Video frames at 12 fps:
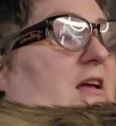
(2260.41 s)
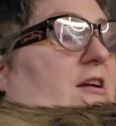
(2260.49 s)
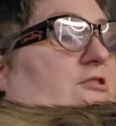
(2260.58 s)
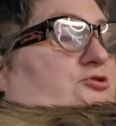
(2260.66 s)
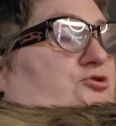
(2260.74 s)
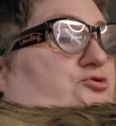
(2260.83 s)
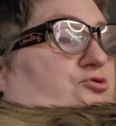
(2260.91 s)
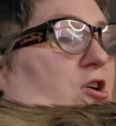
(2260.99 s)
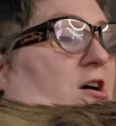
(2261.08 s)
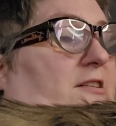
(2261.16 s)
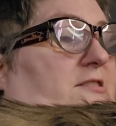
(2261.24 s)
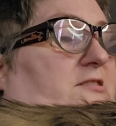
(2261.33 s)
and
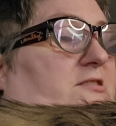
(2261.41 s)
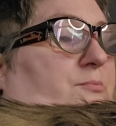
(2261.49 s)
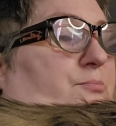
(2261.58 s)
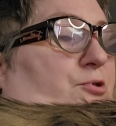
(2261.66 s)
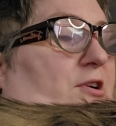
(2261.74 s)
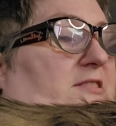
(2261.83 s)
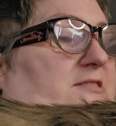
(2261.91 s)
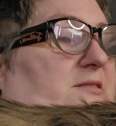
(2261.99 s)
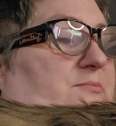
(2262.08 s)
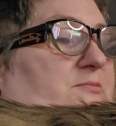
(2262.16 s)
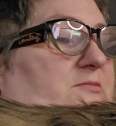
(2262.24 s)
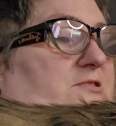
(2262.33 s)
tried to brace
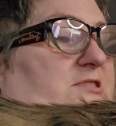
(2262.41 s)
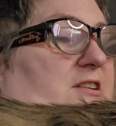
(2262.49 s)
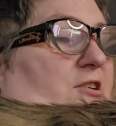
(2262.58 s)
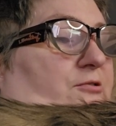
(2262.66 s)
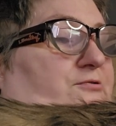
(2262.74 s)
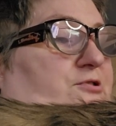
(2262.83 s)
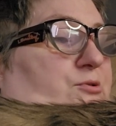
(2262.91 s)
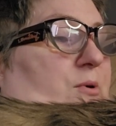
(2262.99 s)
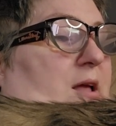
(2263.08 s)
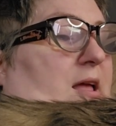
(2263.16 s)
himself to